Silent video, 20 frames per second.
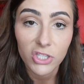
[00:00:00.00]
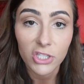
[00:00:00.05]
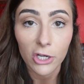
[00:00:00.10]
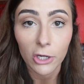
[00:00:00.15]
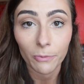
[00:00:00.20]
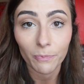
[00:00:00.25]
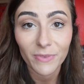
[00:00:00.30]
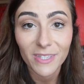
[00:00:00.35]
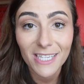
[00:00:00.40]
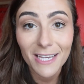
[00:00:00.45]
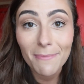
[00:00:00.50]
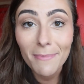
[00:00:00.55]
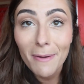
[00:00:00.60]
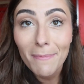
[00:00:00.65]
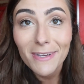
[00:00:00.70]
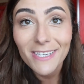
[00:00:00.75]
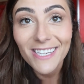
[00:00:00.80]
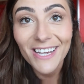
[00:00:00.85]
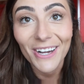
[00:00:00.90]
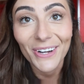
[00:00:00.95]
So, sitting by
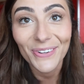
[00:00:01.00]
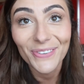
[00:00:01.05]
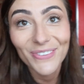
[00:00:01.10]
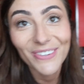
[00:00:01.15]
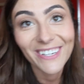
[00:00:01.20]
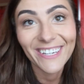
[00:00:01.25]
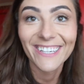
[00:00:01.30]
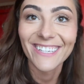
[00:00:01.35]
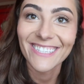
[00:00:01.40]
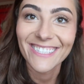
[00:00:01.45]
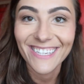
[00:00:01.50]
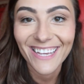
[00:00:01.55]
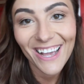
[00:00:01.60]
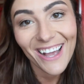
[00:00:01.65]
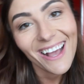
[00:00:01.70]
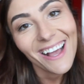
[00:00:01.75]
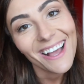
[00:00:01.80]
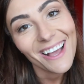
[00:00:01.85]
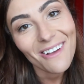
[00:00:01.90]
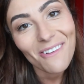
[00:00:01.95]
myself, because
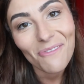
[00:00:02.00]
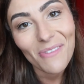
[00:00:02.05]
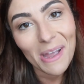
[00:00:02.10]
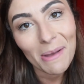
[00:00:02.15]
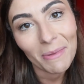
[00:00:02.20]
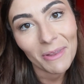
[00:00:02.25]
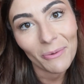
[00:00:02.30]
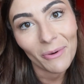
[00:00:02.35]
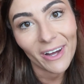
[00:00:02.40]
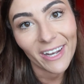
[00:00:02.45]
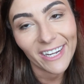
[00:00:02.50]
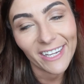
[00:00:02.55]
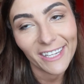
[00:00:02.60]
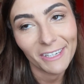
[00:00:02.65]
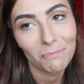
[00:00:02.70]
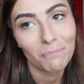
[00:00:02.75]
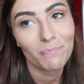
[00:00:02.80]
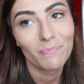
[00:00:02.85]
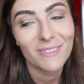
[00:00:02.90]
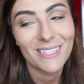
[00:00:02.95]
family
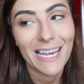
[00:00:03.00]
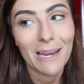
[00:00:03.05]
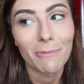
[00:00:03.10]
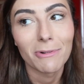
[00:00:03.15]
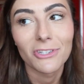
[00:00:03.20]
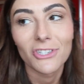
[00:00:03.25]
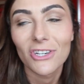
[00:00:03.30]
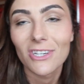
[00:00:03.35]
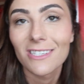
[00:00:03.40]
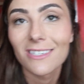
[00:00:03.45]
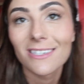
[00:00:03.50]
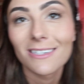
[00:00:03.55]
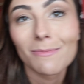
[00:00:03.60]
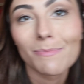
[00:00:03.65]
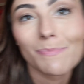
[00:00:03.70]
wanted sandwiches.